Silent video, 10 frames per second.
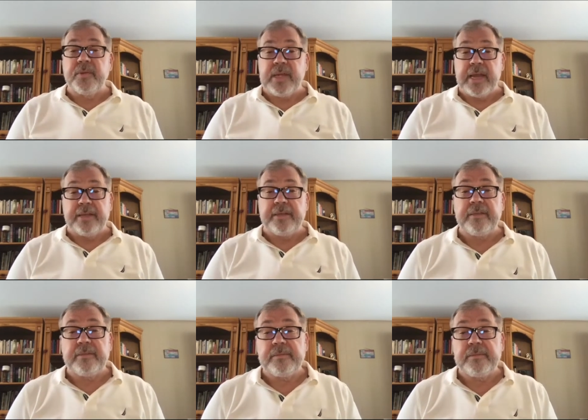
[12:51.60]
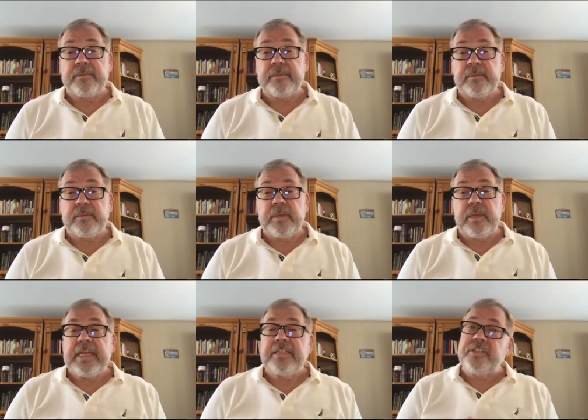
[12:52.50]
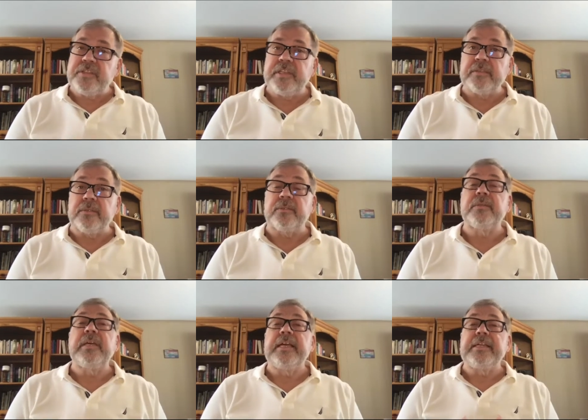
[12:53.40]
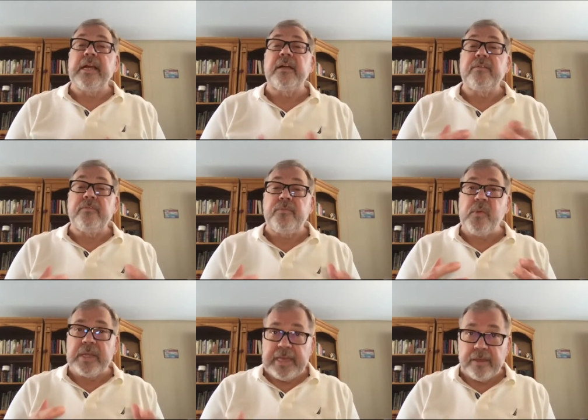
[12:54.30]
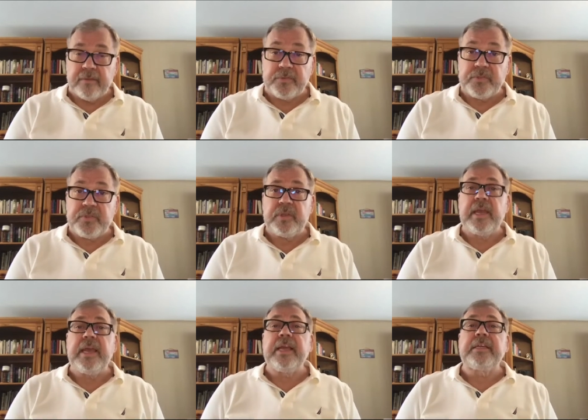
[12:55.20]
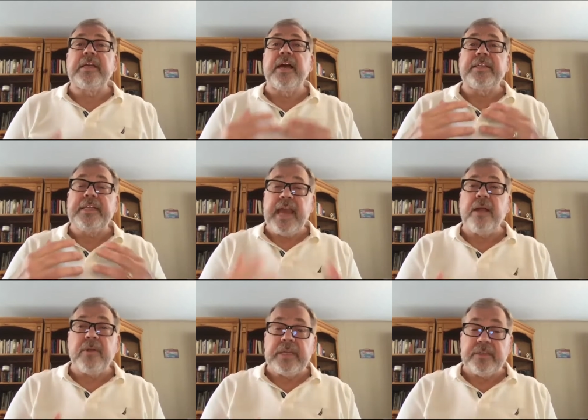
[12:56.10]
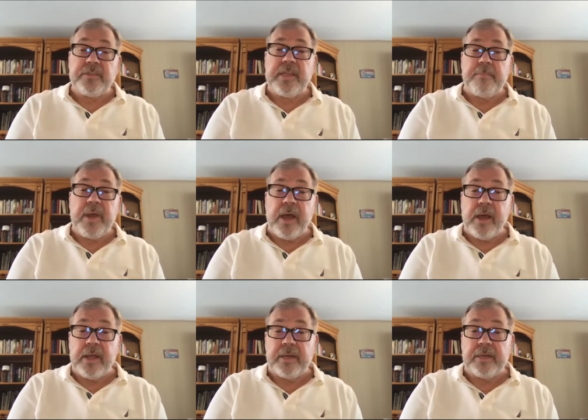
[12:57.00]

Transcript: God. Still, God forgives, God carries them on.